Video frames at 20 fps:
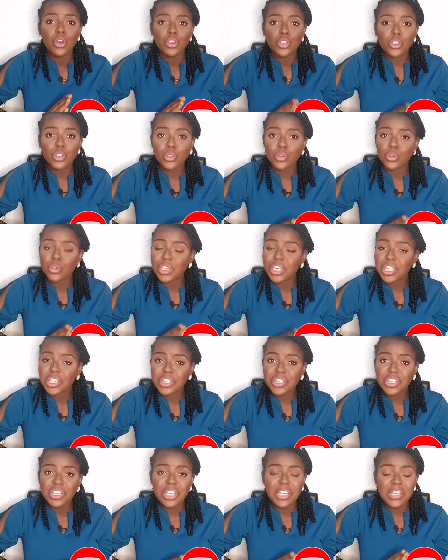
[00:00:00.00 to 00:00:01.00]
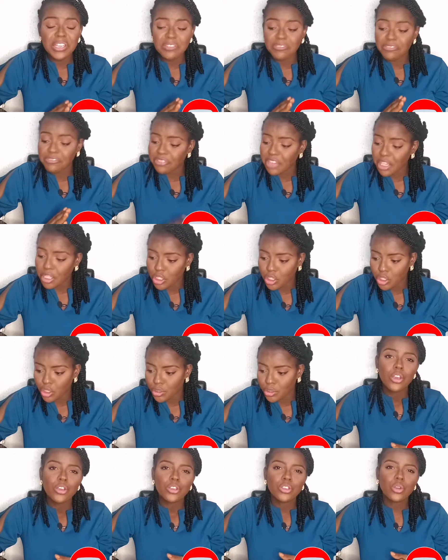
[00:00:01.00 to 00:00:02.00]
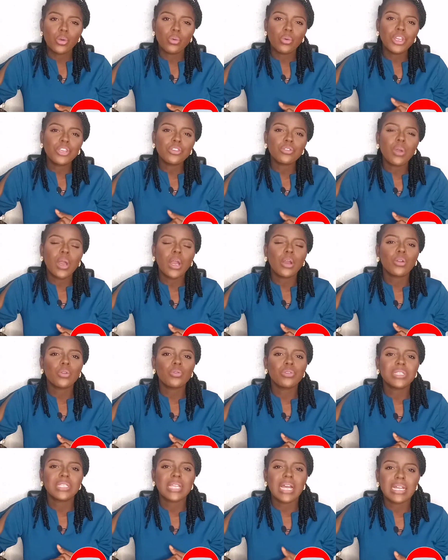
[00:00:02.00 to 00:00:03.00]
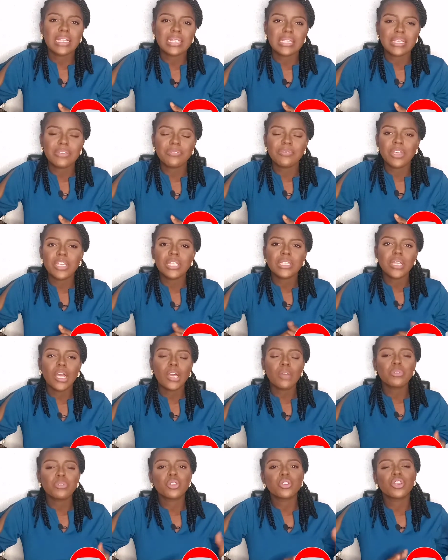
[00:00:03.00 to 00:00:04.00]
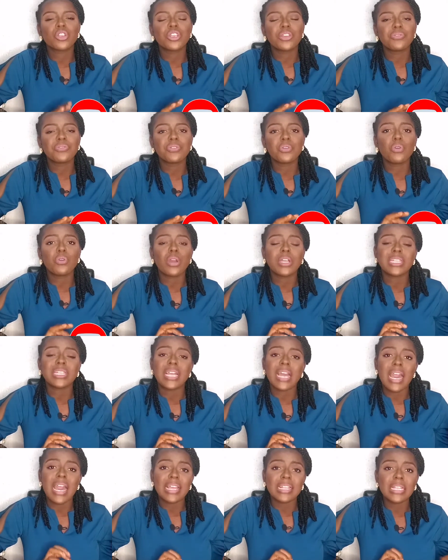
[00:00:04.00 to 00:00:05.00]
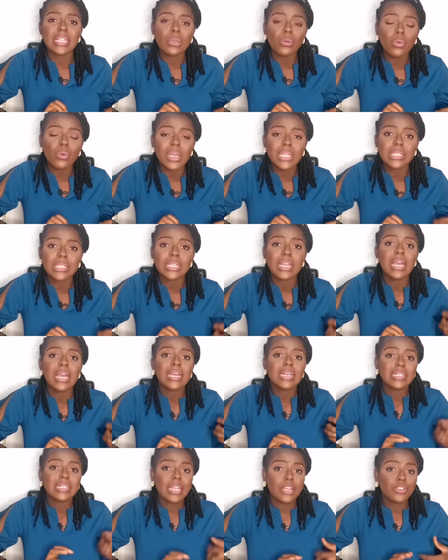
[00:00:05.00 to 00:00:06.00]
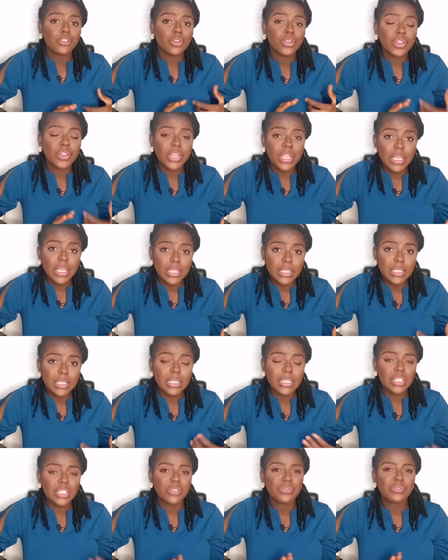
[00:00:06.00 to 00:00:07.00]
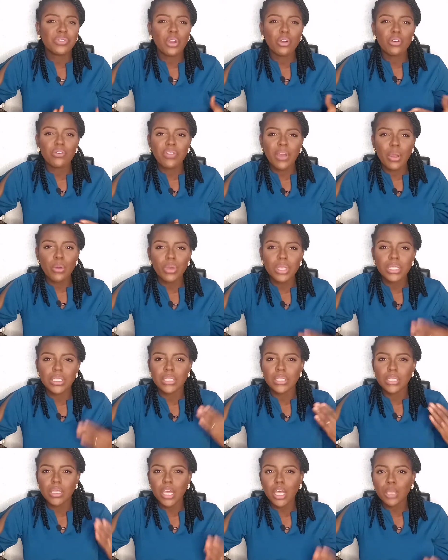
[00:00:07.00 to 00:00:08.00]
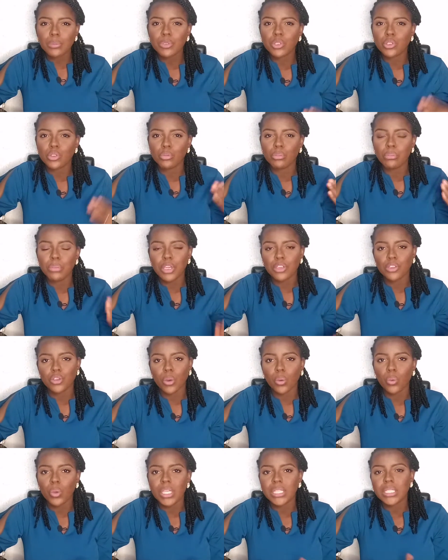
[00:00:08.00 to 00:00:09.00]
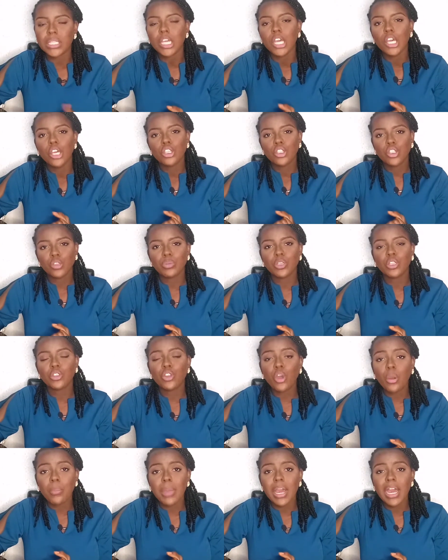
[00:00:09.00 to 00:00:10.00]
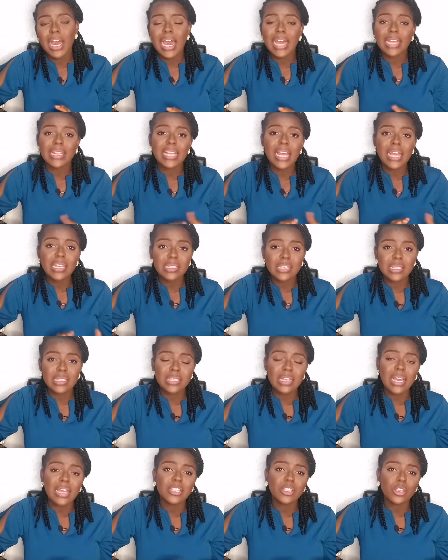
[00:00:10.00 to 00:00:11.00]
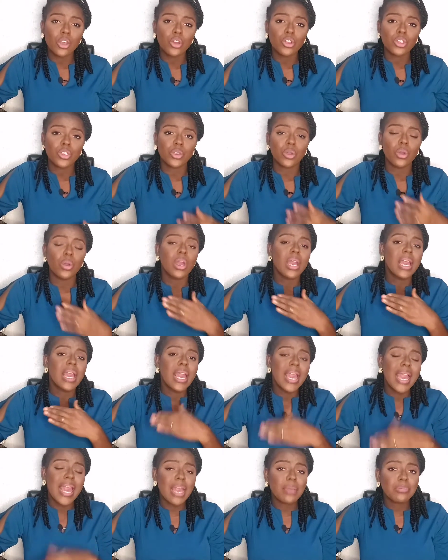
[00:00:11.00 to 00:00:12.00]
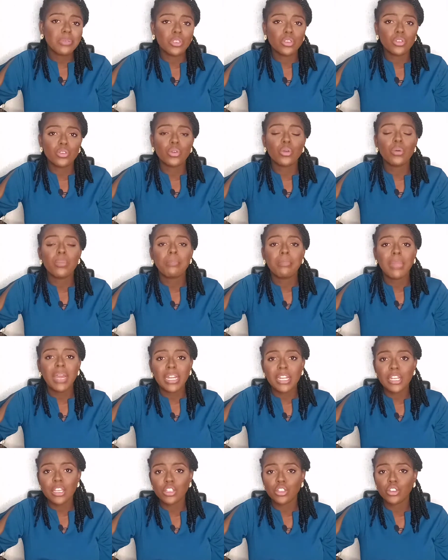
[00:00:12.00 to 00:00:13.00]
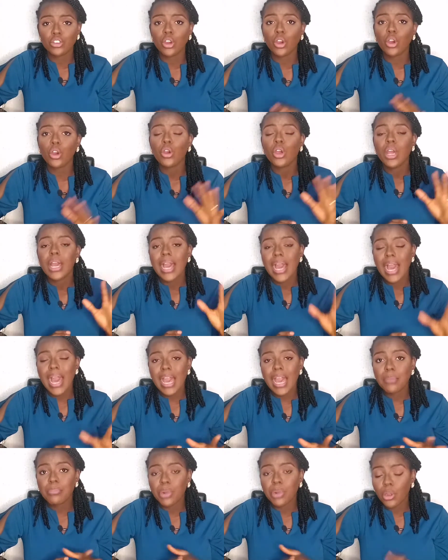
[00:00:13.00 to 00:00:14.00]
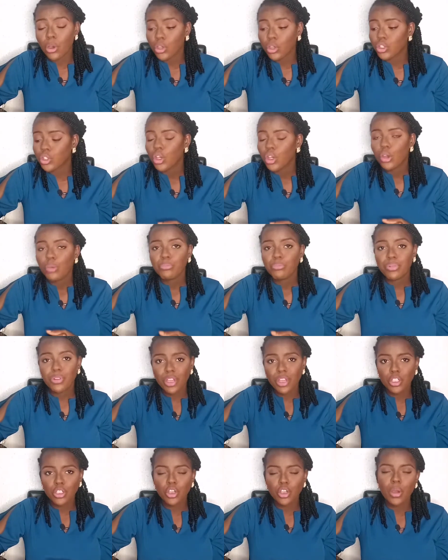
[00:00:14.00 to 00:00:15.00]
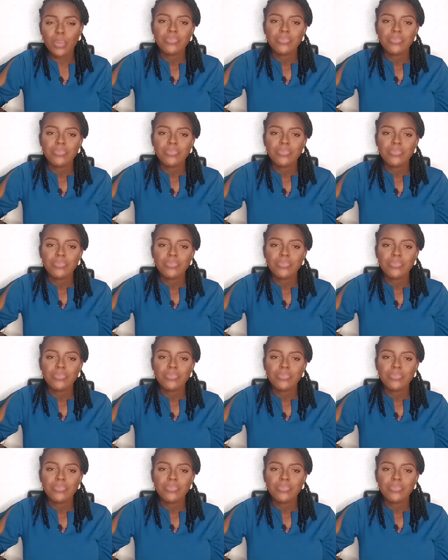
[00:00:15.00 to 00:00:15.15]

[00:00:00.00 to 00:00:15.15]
to kidney infection. So when you are always active, it helps to give you the ideal weight that you need. In case if you are overweight, it helps to make your weight to be normal, and exercise also helps to manage your high blood pressure.